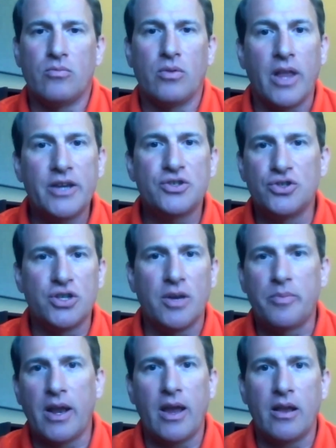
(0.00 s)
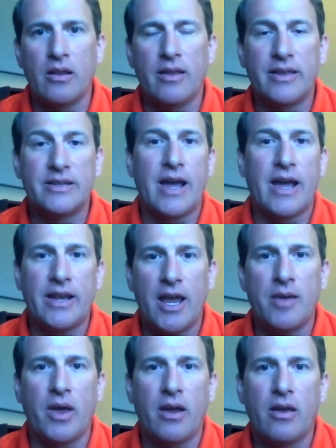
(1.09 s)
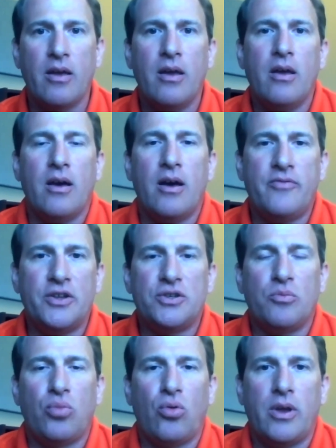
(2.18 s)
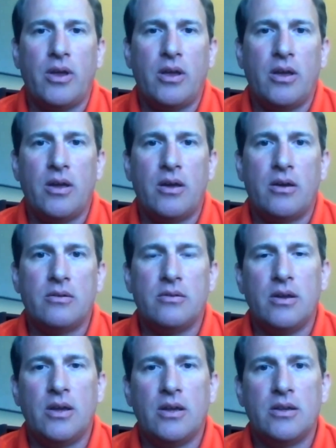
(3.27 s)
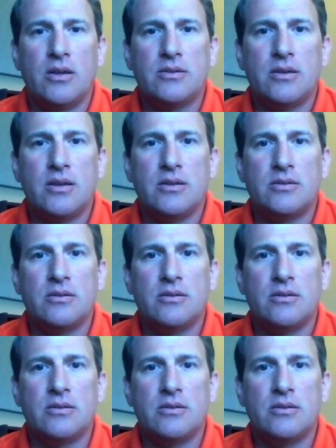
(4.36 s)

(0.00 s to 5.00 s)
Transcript: relationship and the dynamic of each employee is